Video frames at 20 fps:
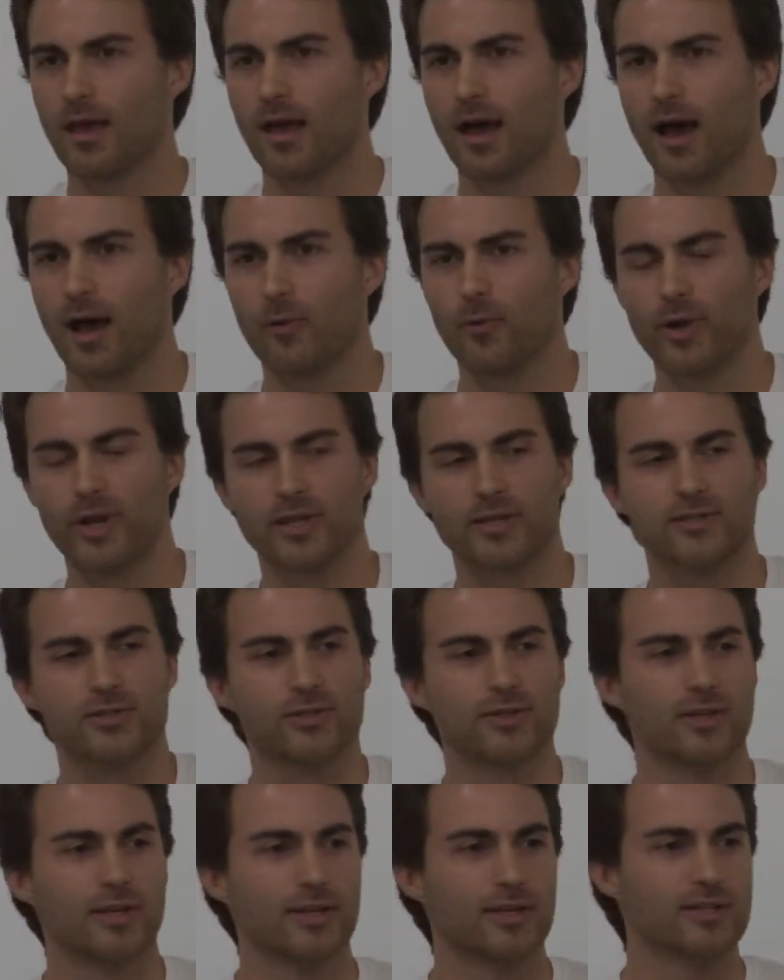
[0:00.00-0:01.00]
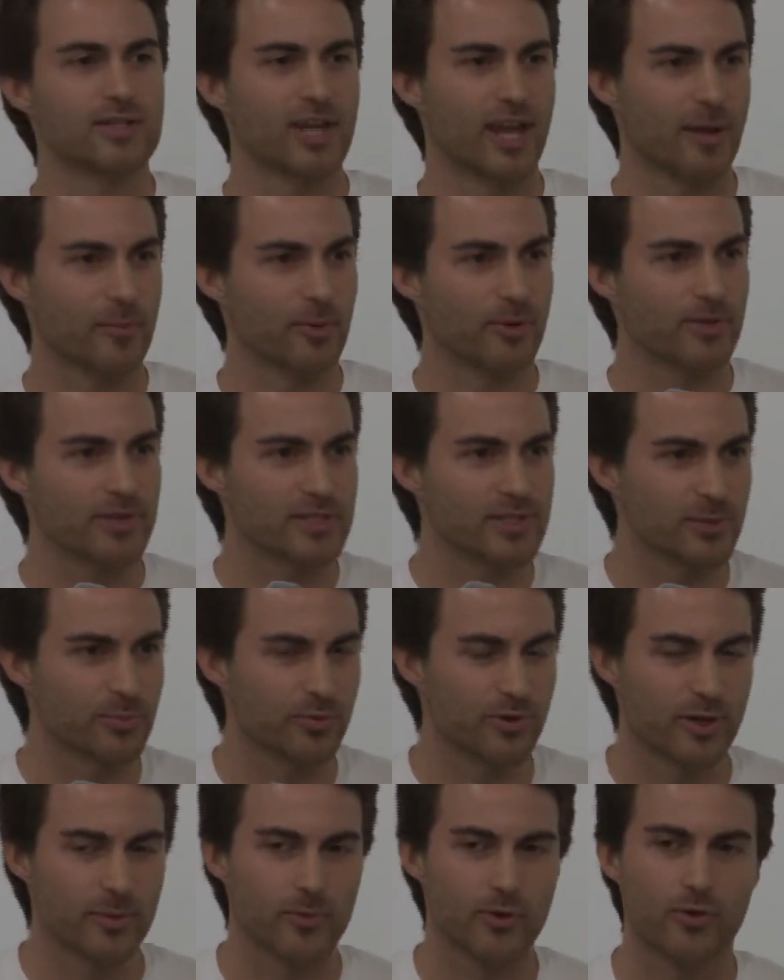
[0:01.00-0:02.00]
I went into the chamber of the
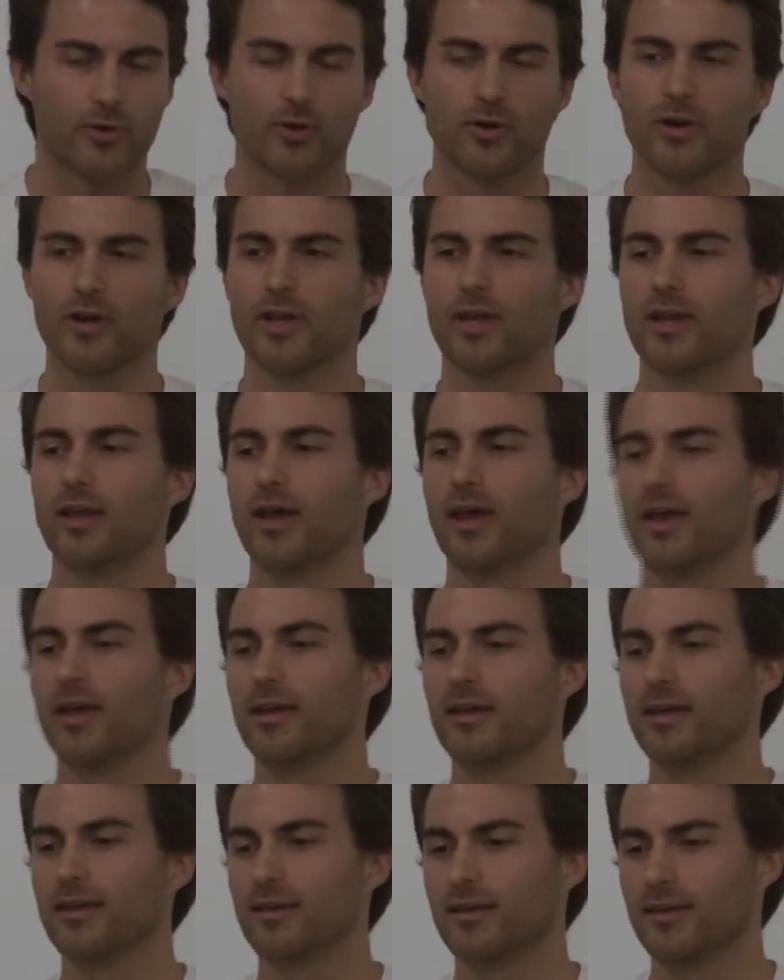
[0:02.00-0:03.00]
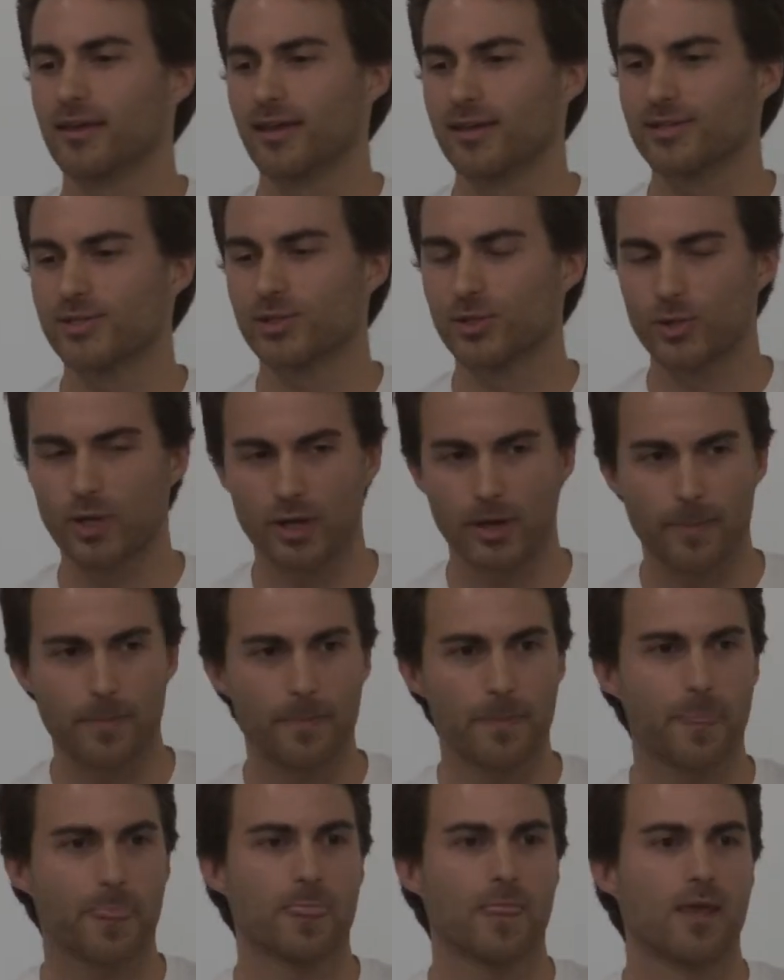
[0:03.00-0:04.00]
Supreme Court and I stood
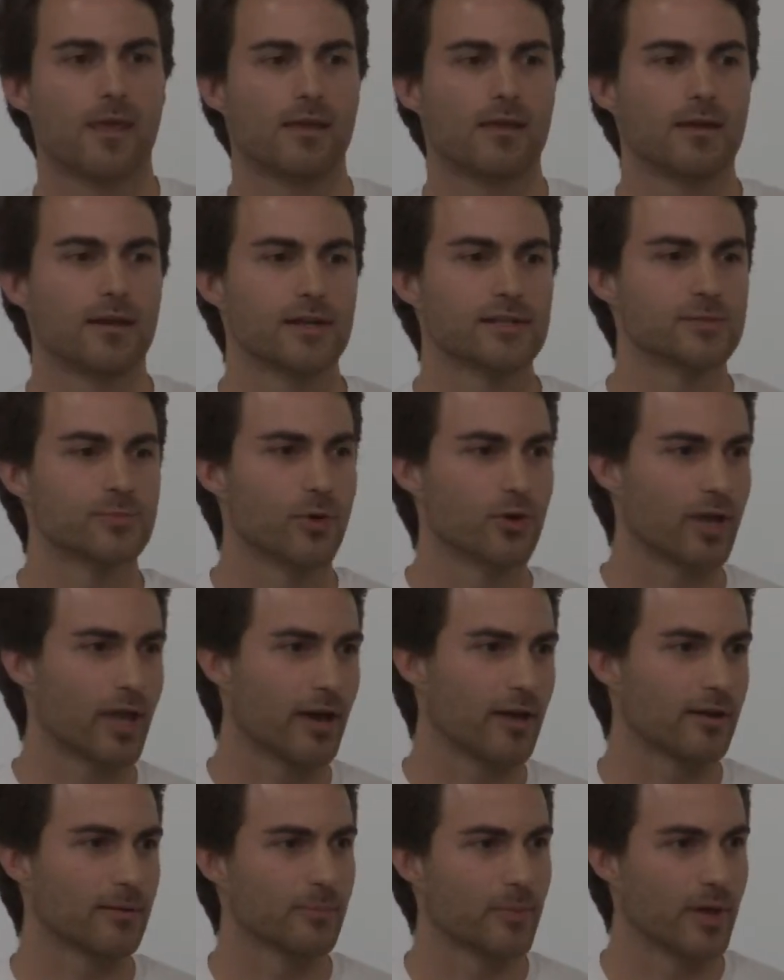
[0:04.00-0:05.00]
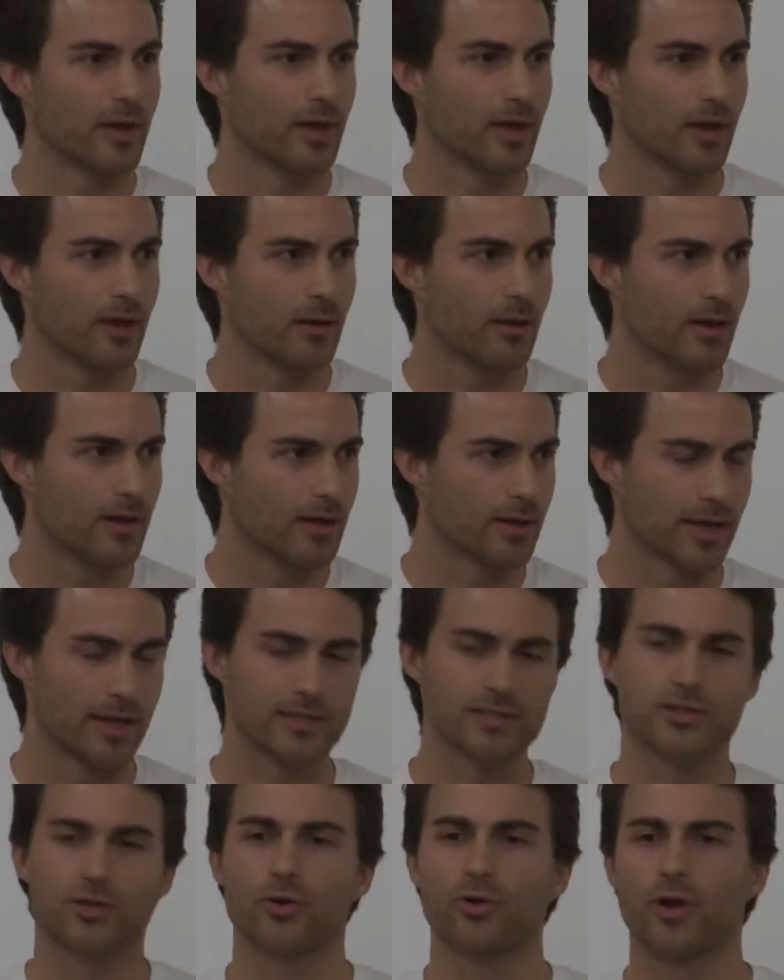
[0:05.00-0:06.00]
up and I spoke out
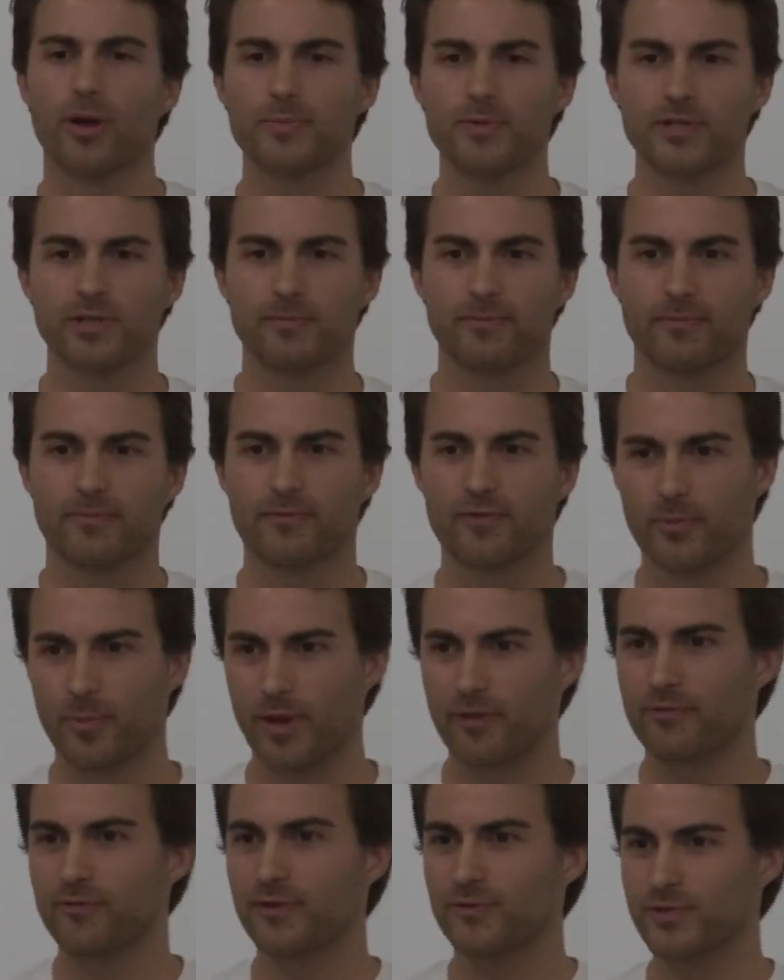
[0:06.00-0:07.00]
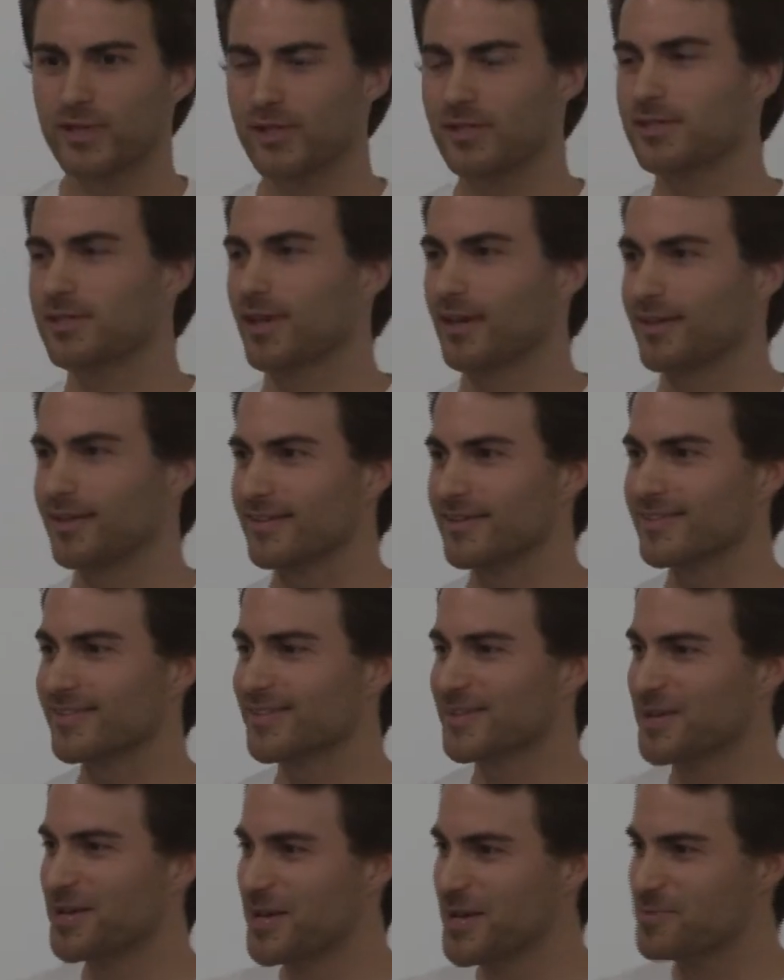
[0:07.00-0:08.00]
against corruption for about 15
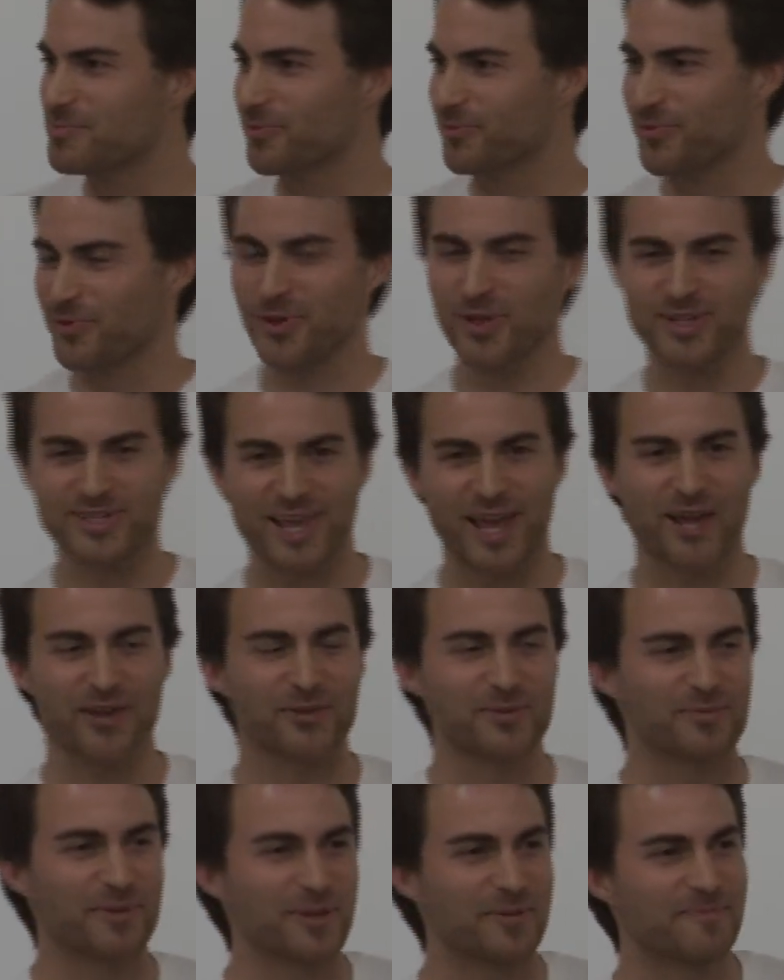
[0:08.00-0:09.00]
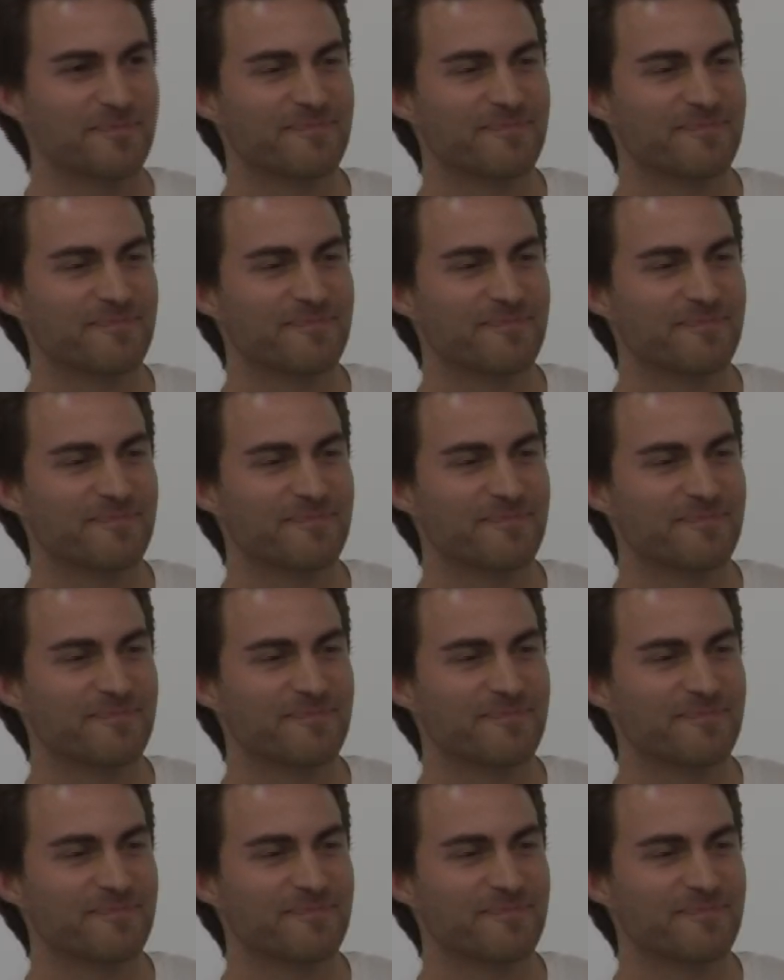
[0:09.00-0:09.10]
seconds before they tackled me.